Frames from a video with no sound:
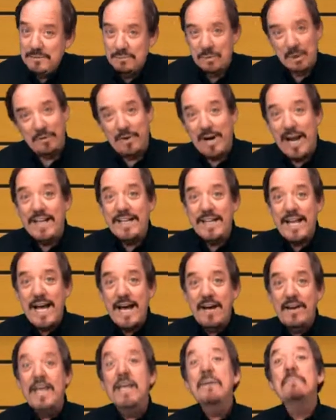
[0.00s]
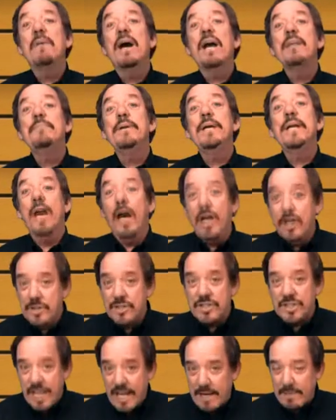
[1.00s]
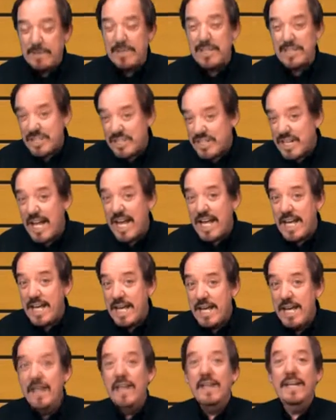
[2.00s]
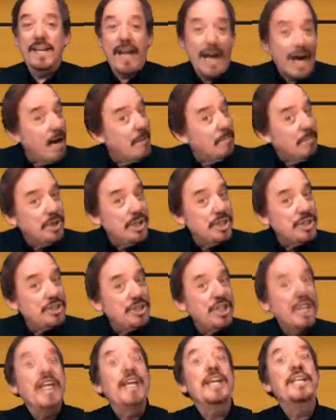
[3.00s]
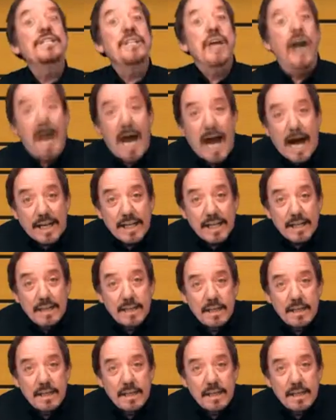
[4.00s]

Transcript: Well, right now it might be an understatement to say Kyle Busch is hot.